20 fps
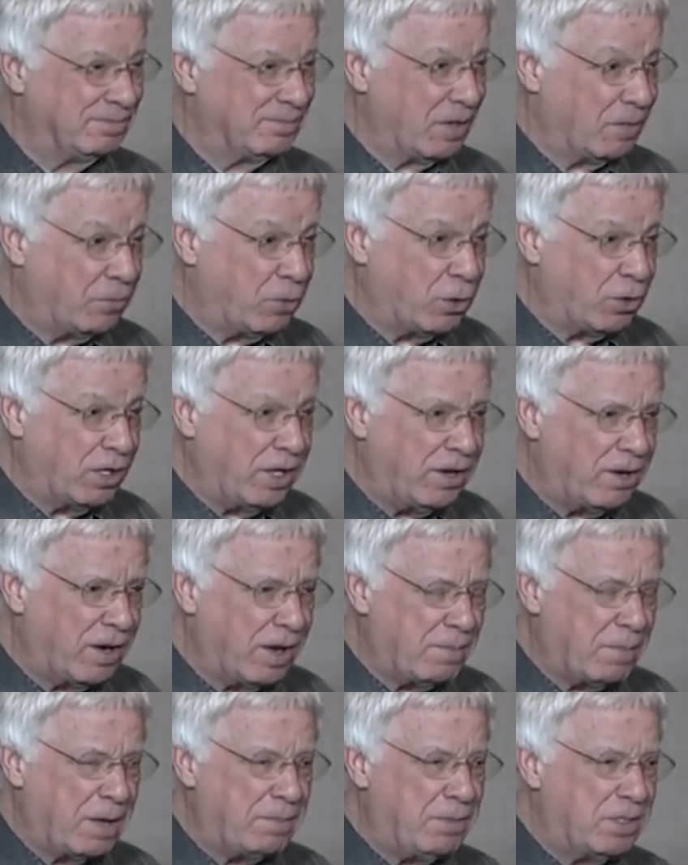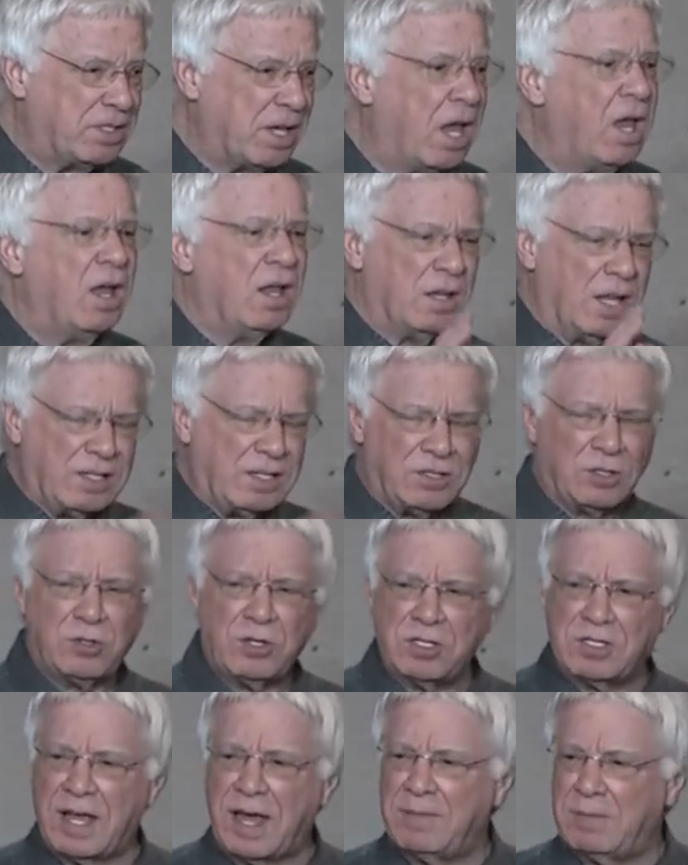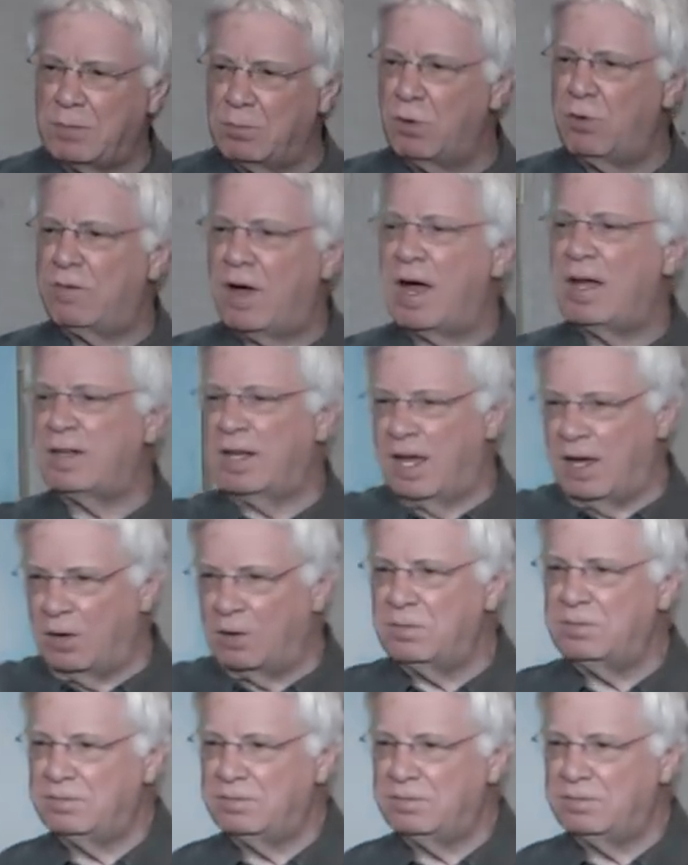If you're a leader, that might be saying, that's a good time to move on now.